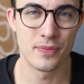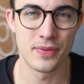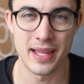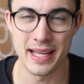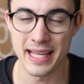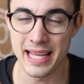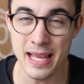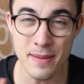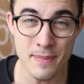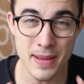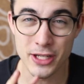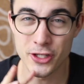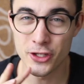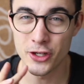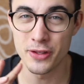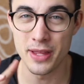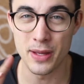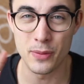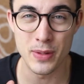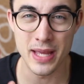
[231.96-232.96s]
Like, he made
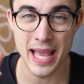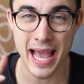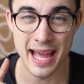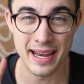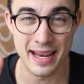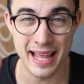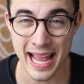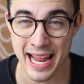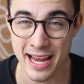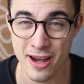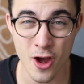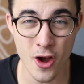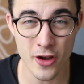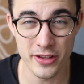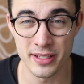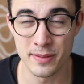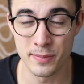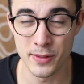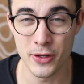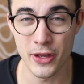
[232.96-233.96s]
sure that we had an
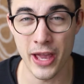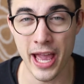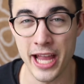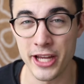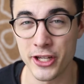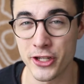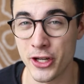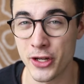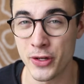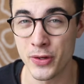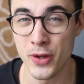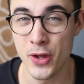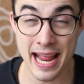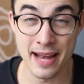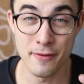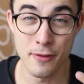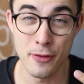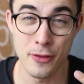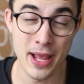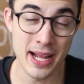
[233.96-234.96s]
awesome location,
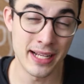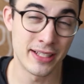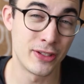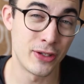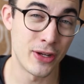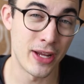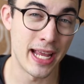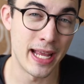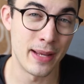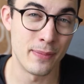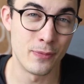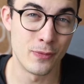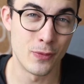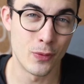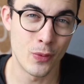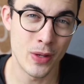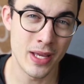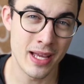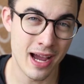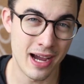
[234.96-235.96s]
and thanks to him,
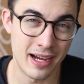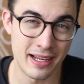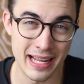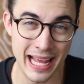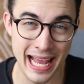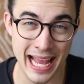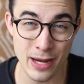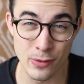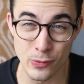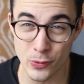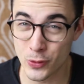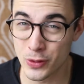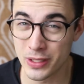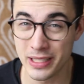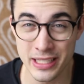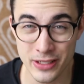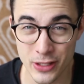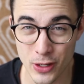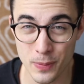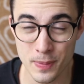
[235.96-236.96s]
we got a
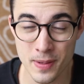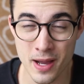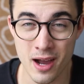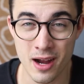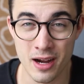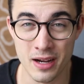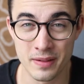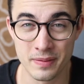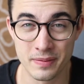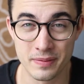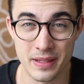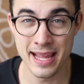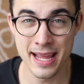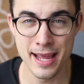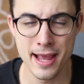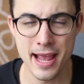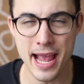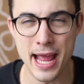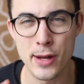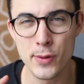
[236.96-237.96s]
really dope car,
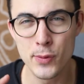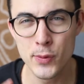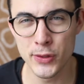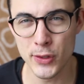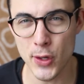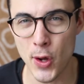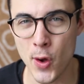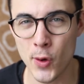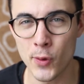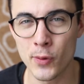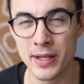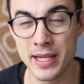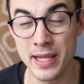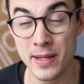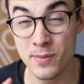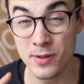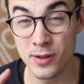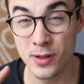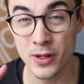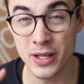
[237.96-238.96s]
and it was
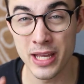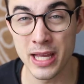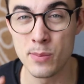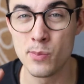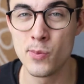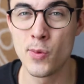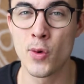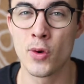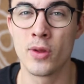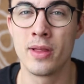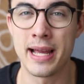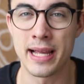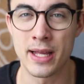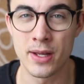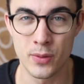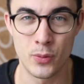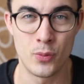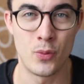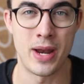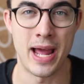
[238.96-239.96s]
already looking more like
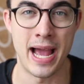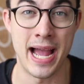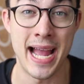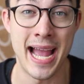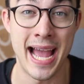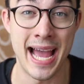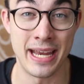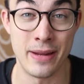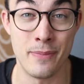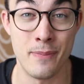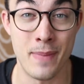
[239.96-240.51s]
what I had